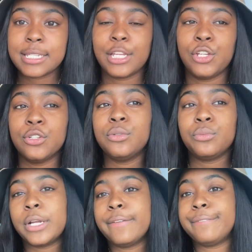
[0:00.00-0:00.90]
Like you don't
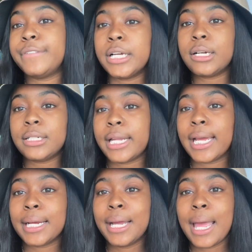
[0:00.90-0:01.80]
want to feel
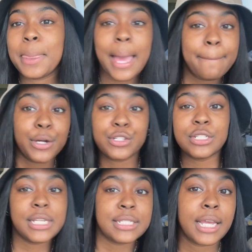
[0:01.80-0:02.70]
like that
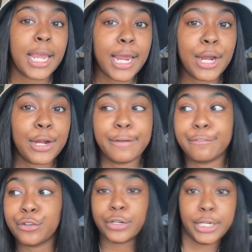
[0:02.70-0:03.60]
person doesn't care if
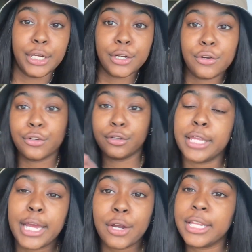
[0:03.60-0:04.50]
you're here or you're
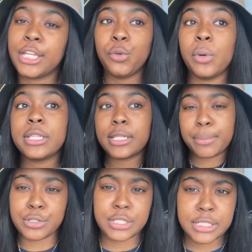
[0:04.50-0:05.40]
there. Like you want the
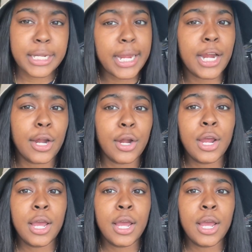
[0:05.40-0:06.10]
person to care